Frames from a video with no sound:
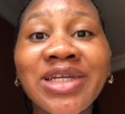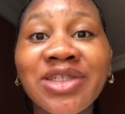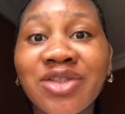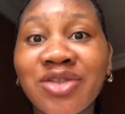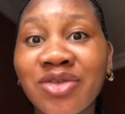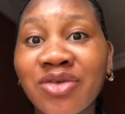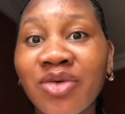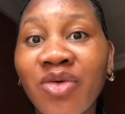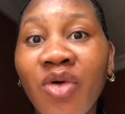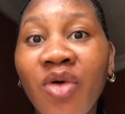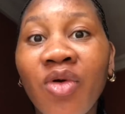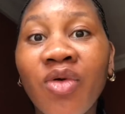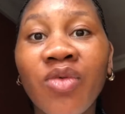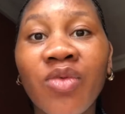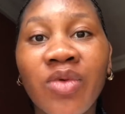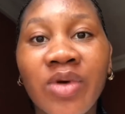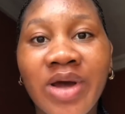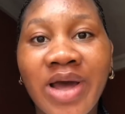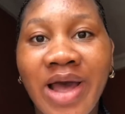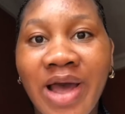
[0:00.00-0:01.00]
saw all
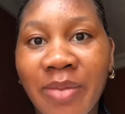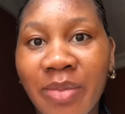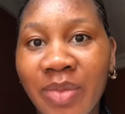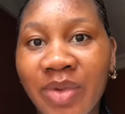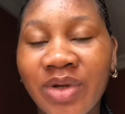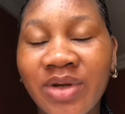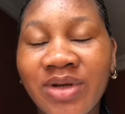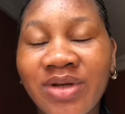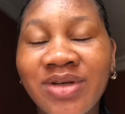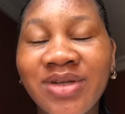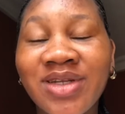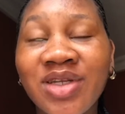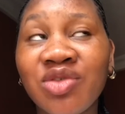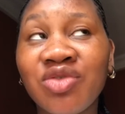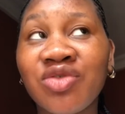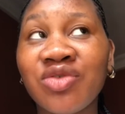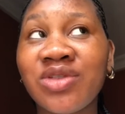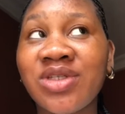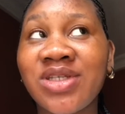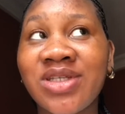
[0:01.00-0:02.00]
what happened. The
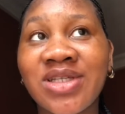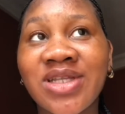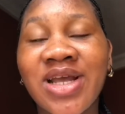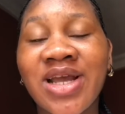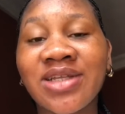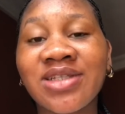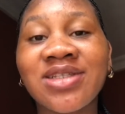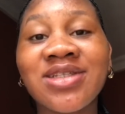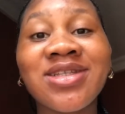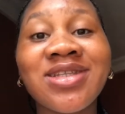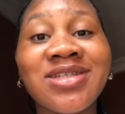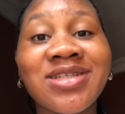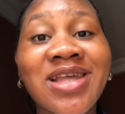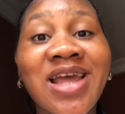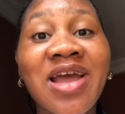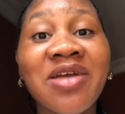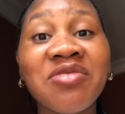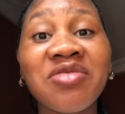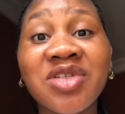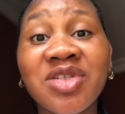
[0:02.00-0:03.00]
truth is that the
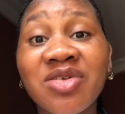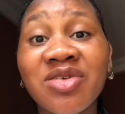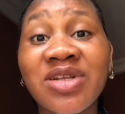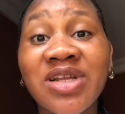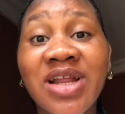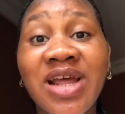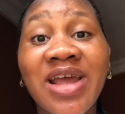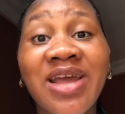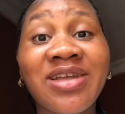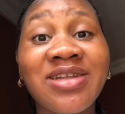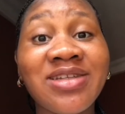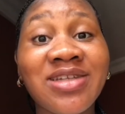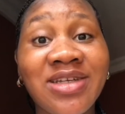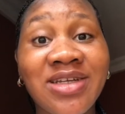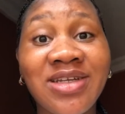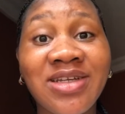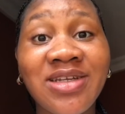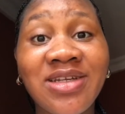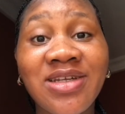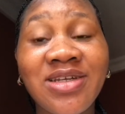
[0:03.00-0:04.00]
scan result that I
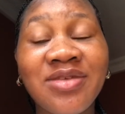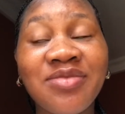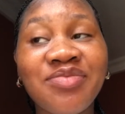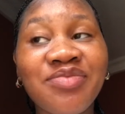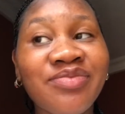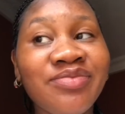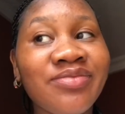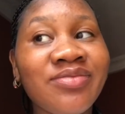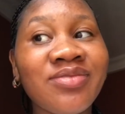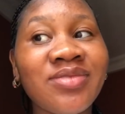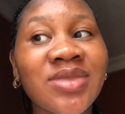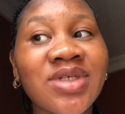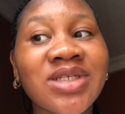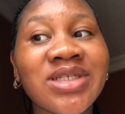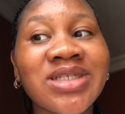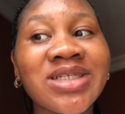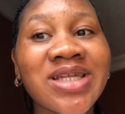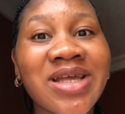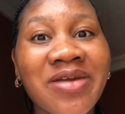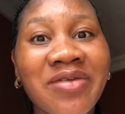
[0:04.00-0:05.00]
did,
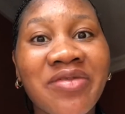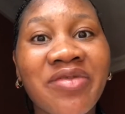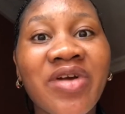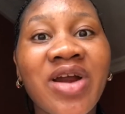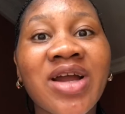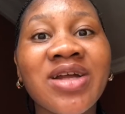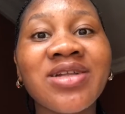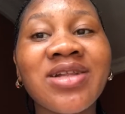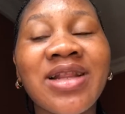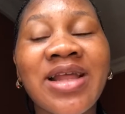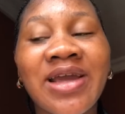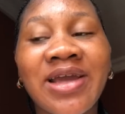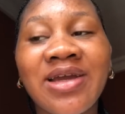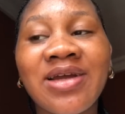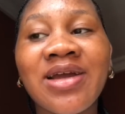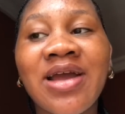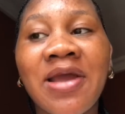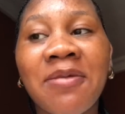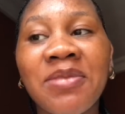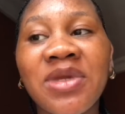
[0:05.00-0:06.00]
several
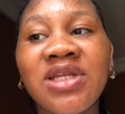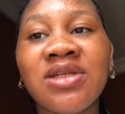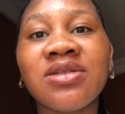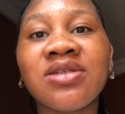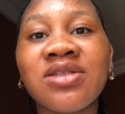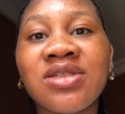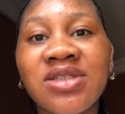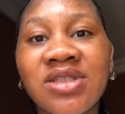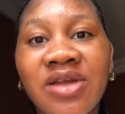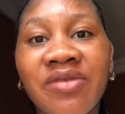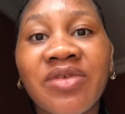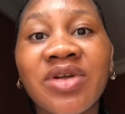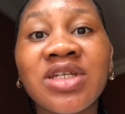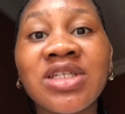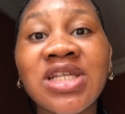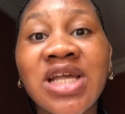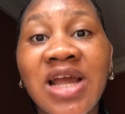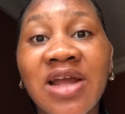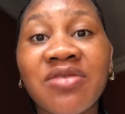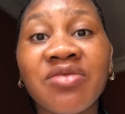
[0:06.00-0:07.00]

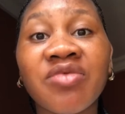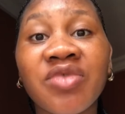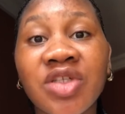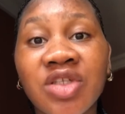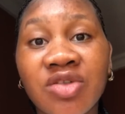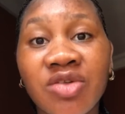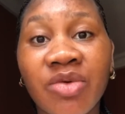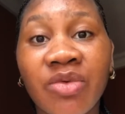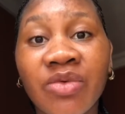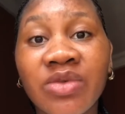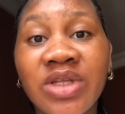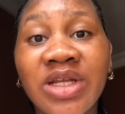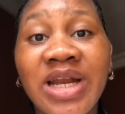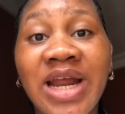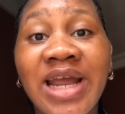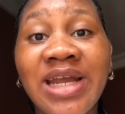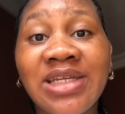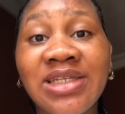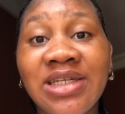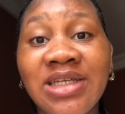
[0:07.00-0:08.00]
scan result that
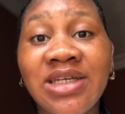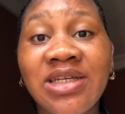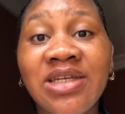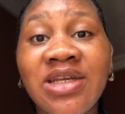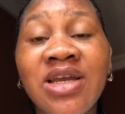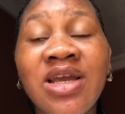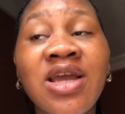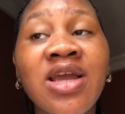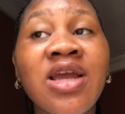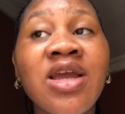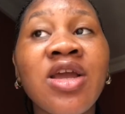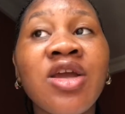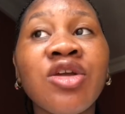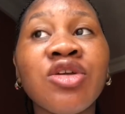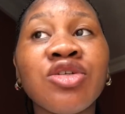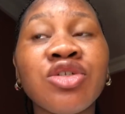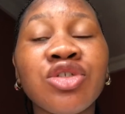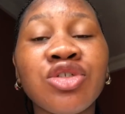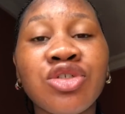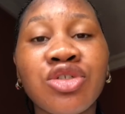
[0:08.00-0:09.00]
I did
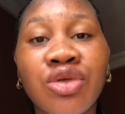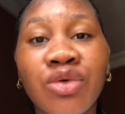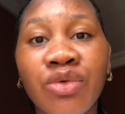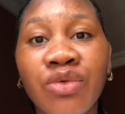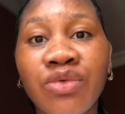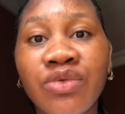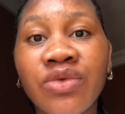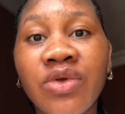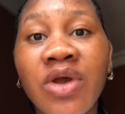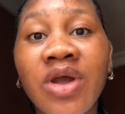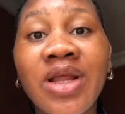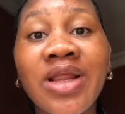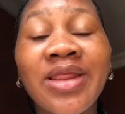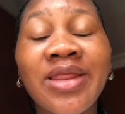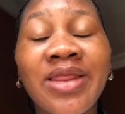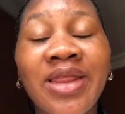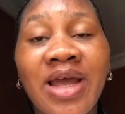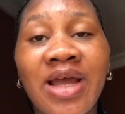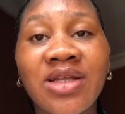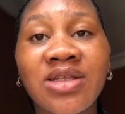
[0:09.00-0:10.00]
showed
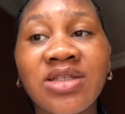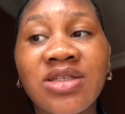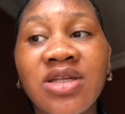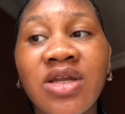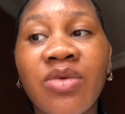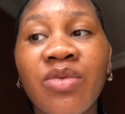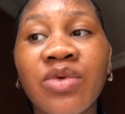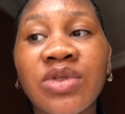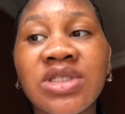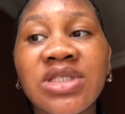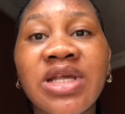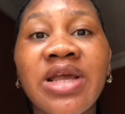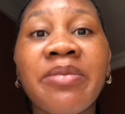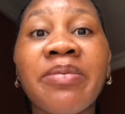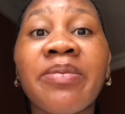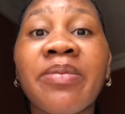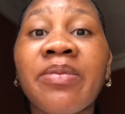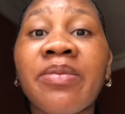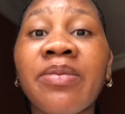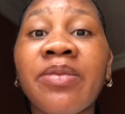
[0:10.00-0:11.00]
that
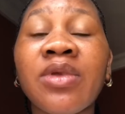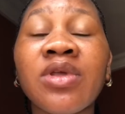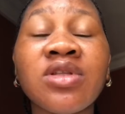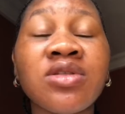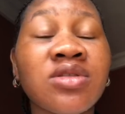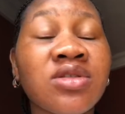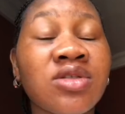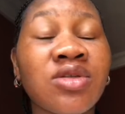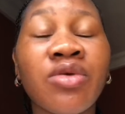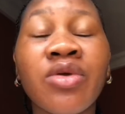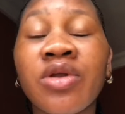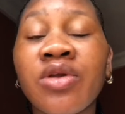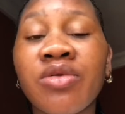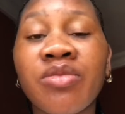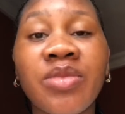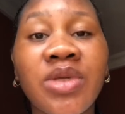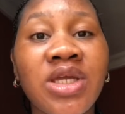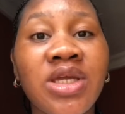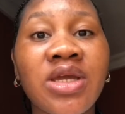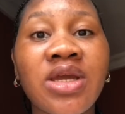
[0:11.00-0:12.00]
it's going to
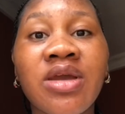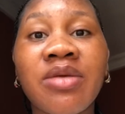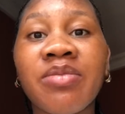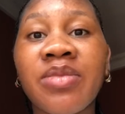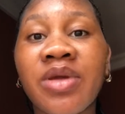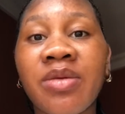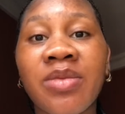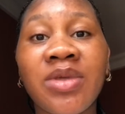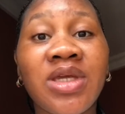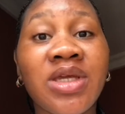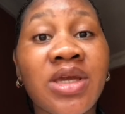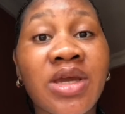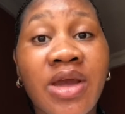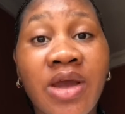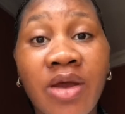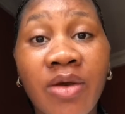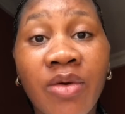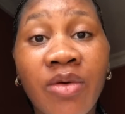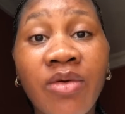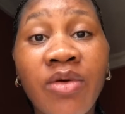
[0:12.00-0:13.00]
be a baby
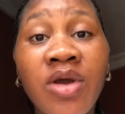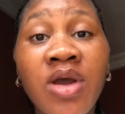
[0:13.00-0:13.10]
girl.